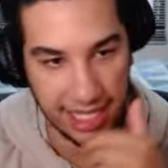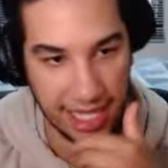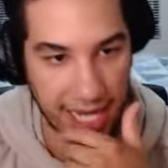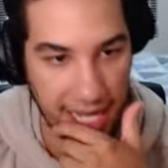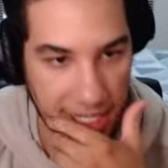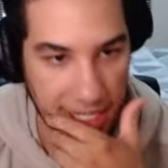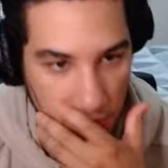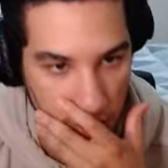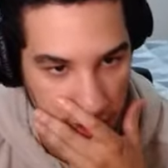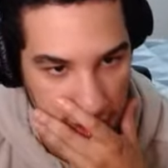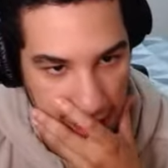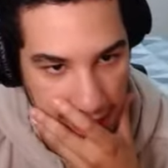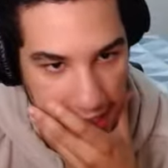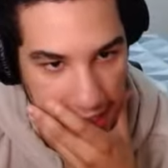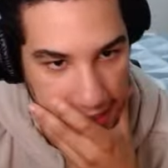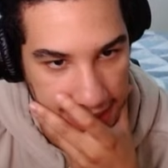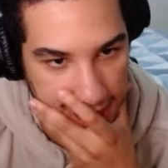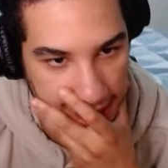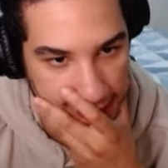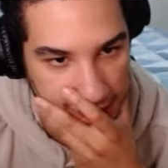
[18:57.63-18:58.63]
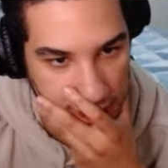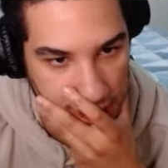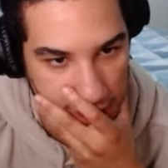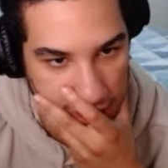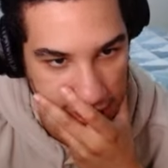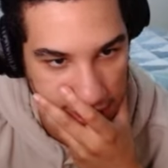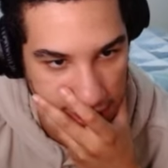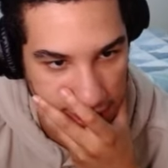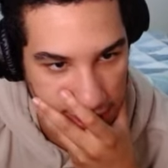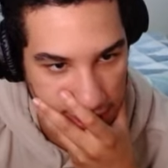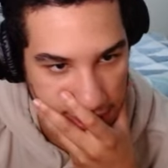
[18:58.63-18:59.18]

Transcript: a nice Rocinante, actually.